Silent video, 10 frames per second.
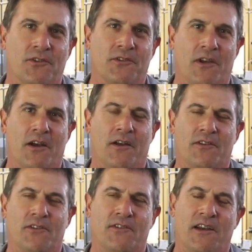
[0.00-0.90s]

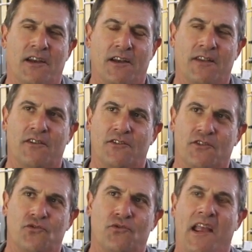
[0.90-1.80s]
There's a
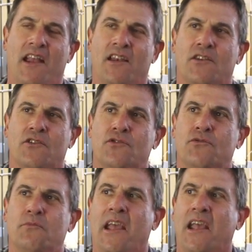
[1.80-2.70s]
trend
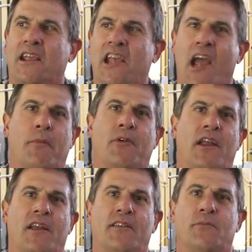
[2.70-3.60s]
to make
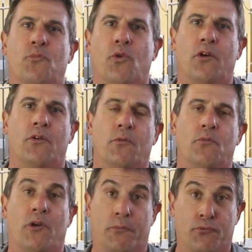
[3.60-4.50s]
Cabernets
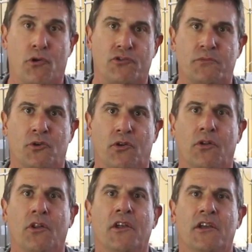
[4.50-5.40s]
more approachable